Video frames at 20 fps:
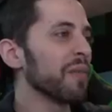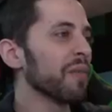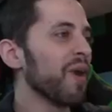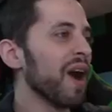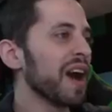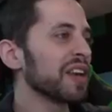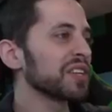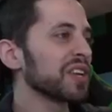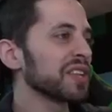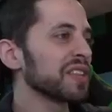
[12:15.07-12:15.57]
I'm
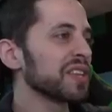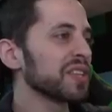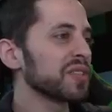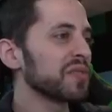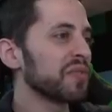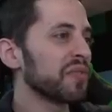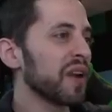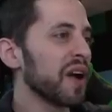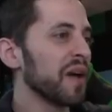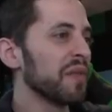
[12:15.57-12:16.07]
watching this
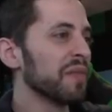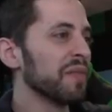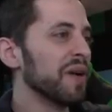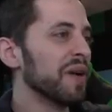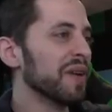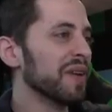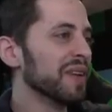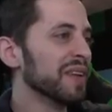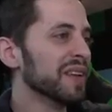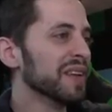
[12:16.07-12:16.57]
from...
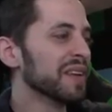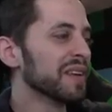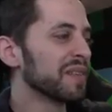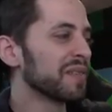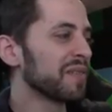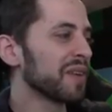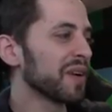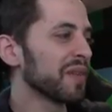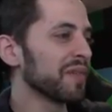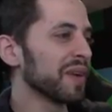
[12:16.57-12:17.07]

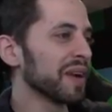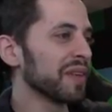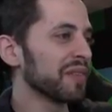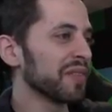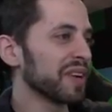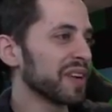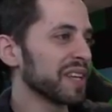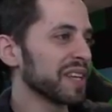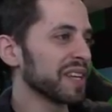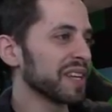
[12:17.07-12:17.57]
from my
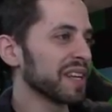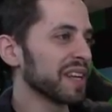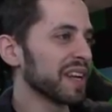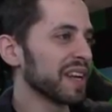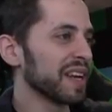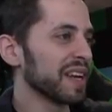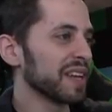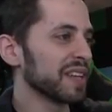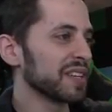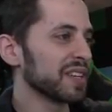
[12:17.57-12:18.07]

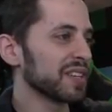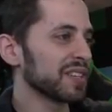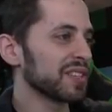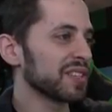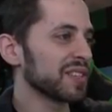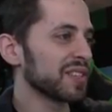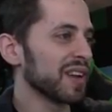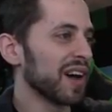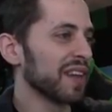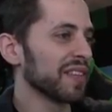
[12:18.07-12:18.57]
uh, just
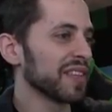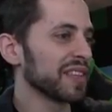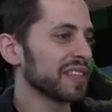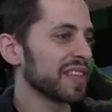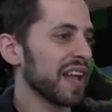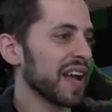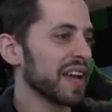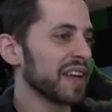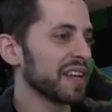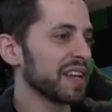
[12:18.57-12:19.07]
on the
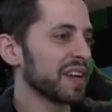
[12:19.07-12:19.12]
side